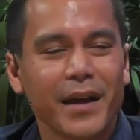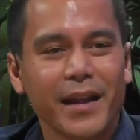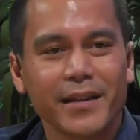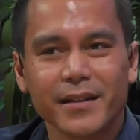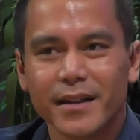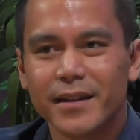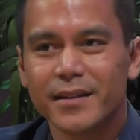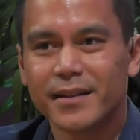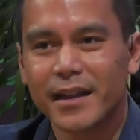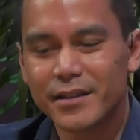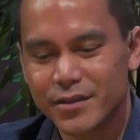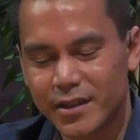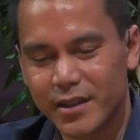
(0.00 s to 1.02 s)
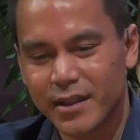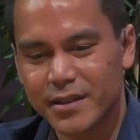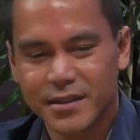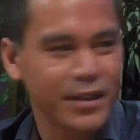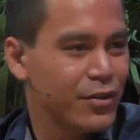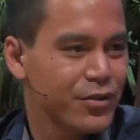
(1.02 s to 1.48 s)
and the intensity
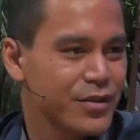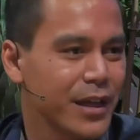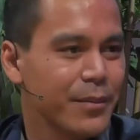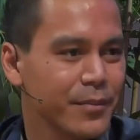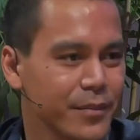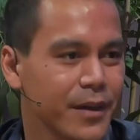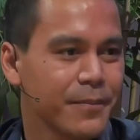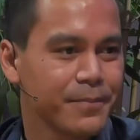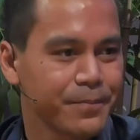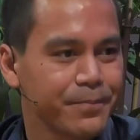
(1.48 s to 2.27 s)
is still the same. Yeah.